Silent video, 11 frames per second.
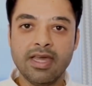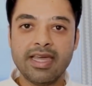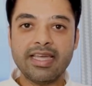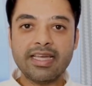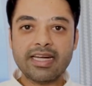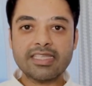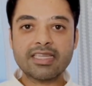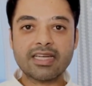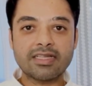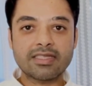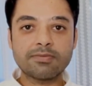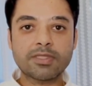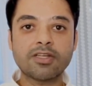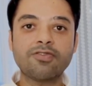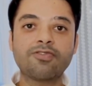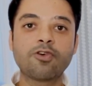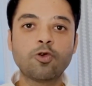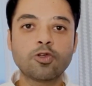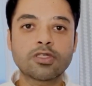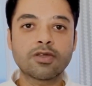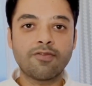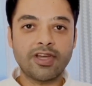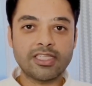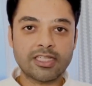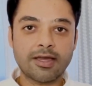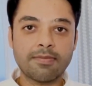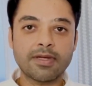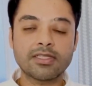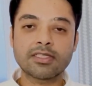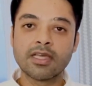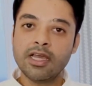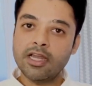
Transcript: Increase the consumption of fruits, vegetables,